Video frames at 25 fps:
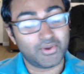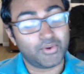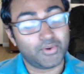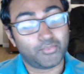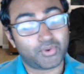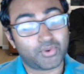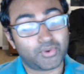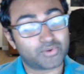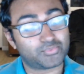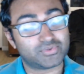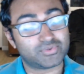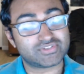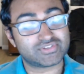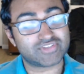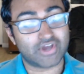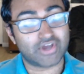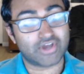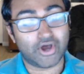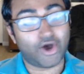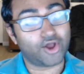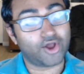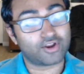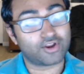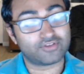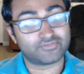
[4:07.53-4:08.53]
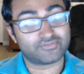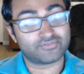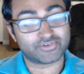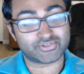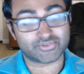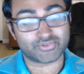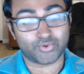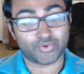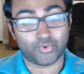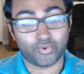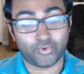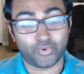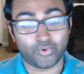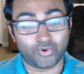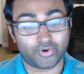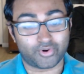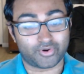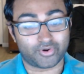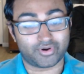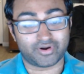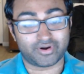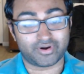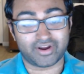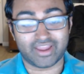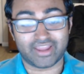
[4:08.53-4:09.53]
What was Oliver's
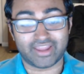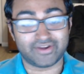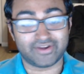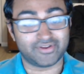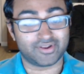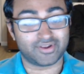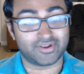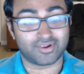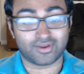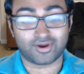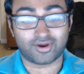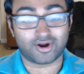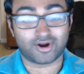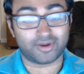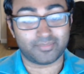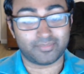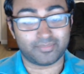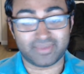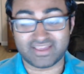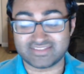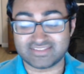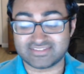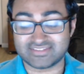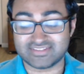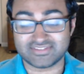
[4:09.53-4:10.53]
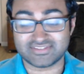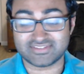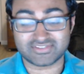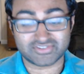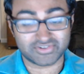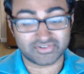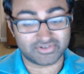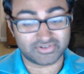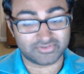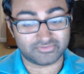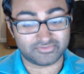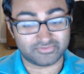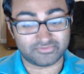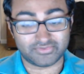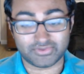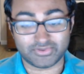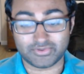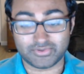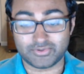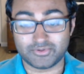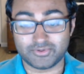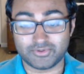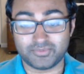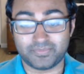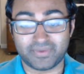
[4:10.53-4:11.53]
horror and alarm as he stood a
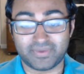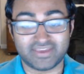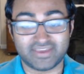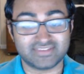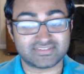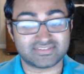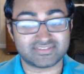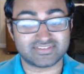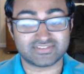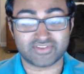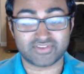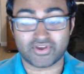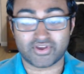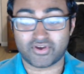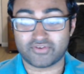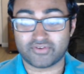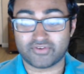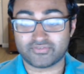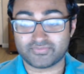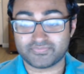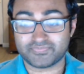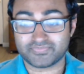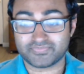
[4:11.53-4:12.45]
few paces off,